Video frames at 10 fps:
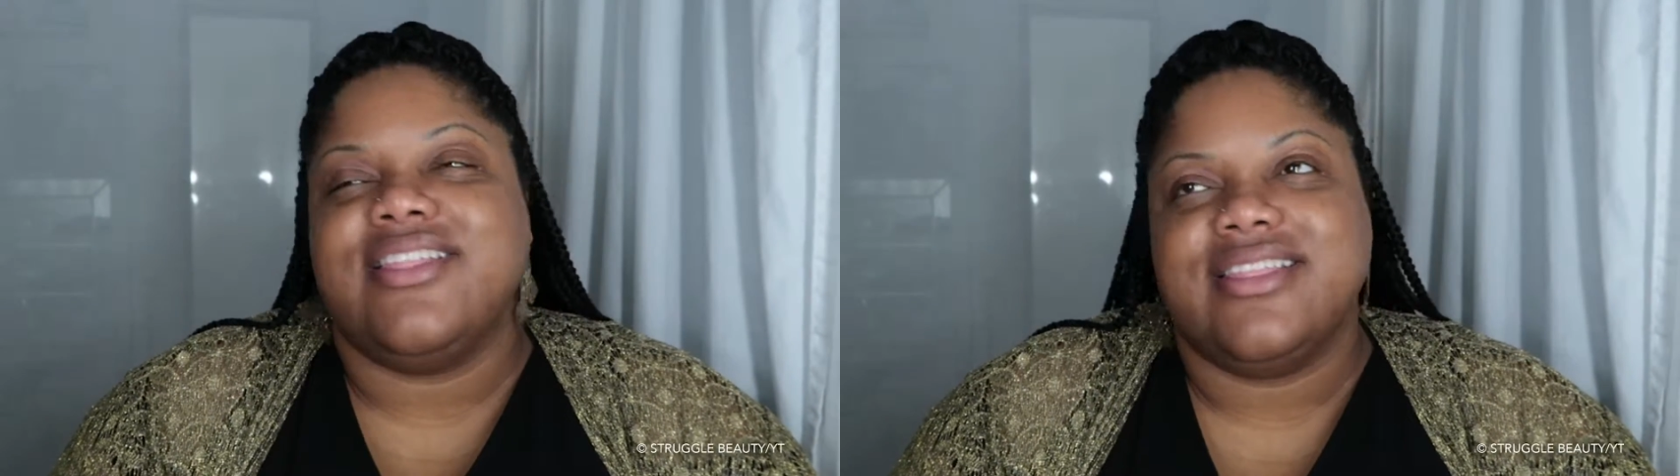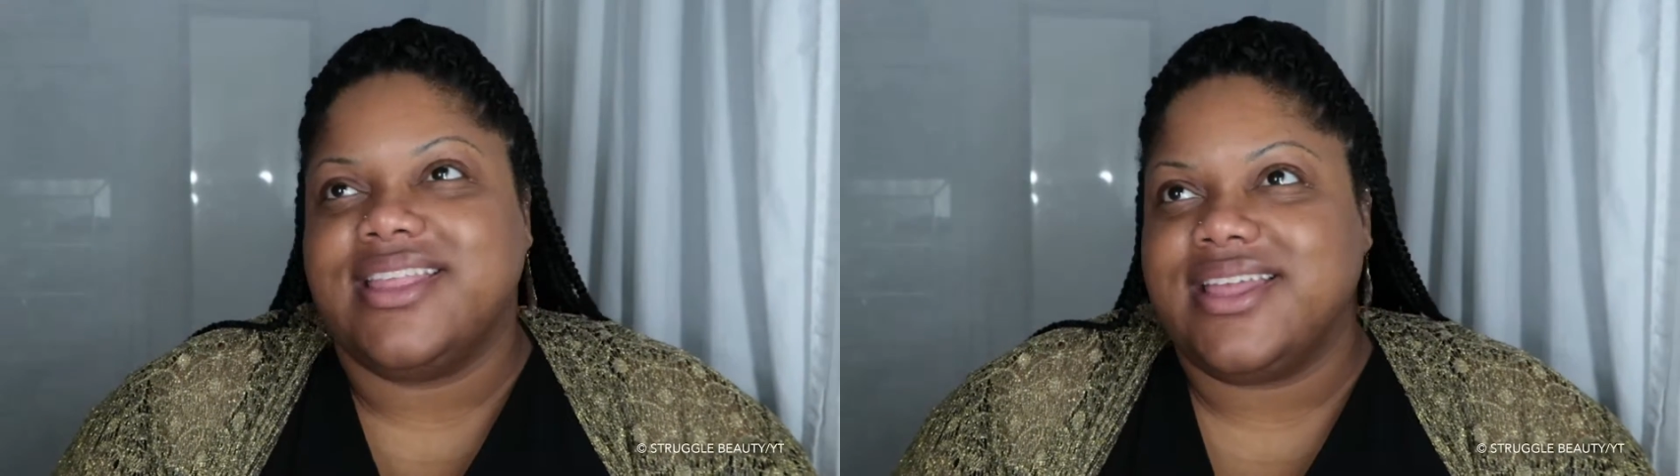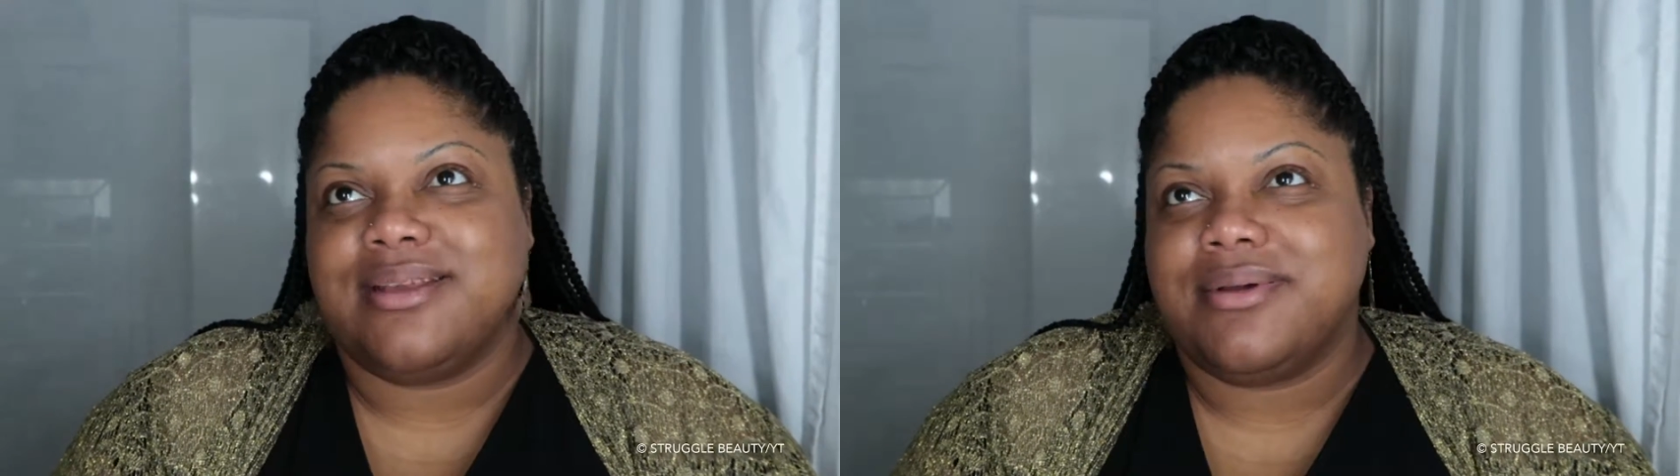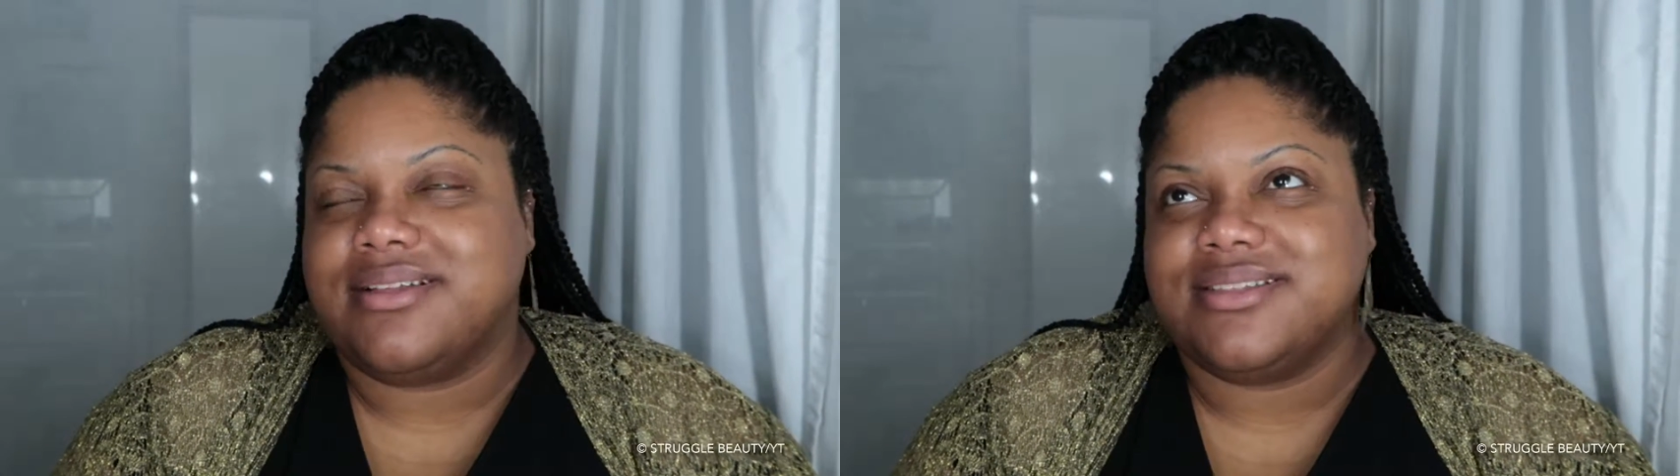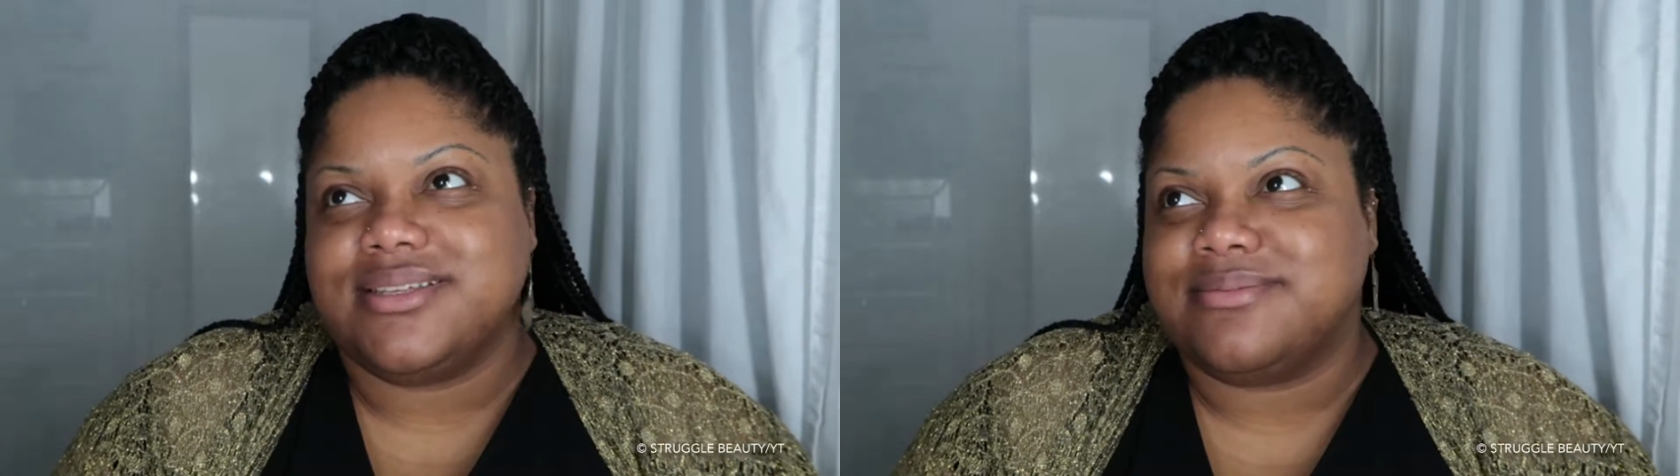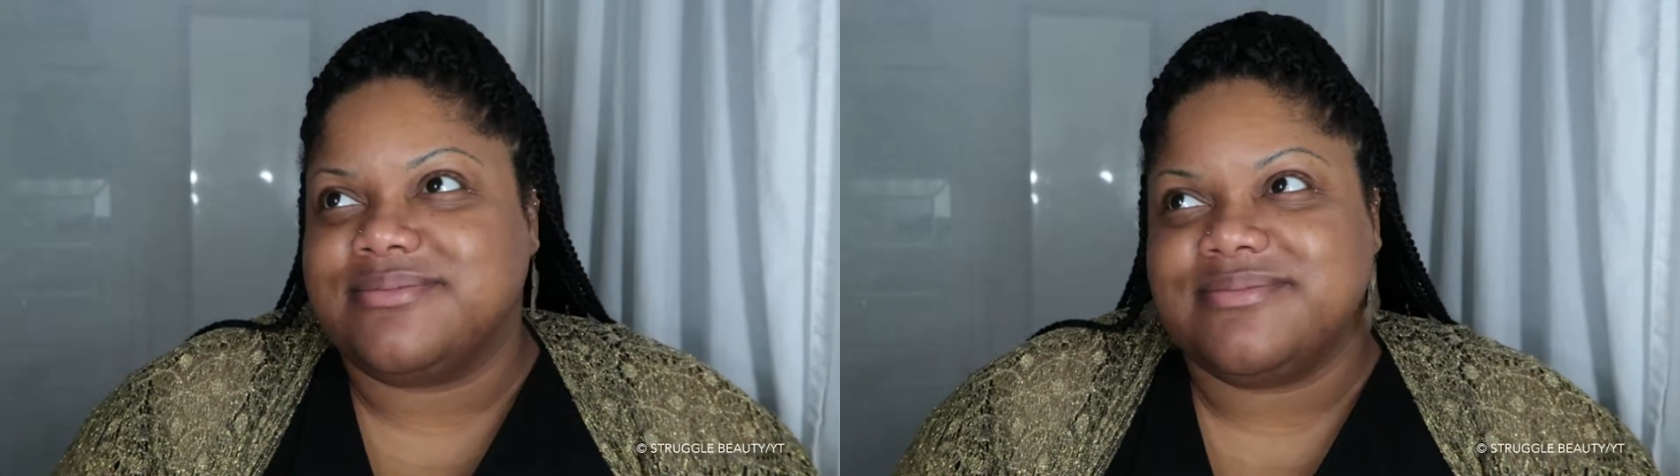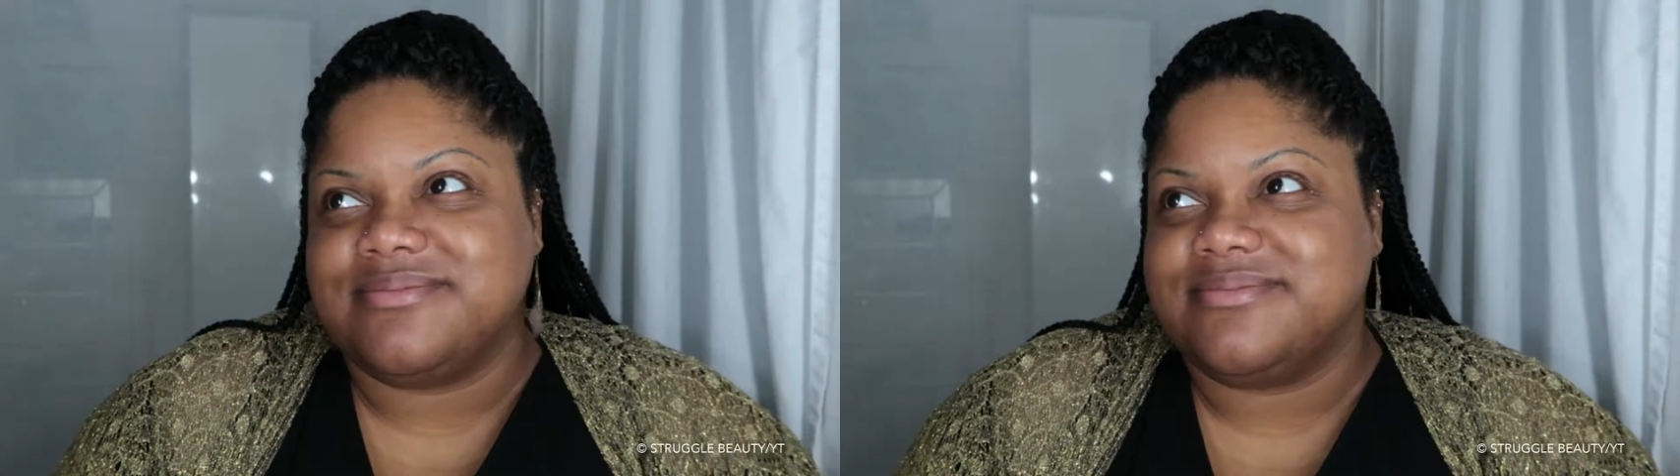and then thinking about some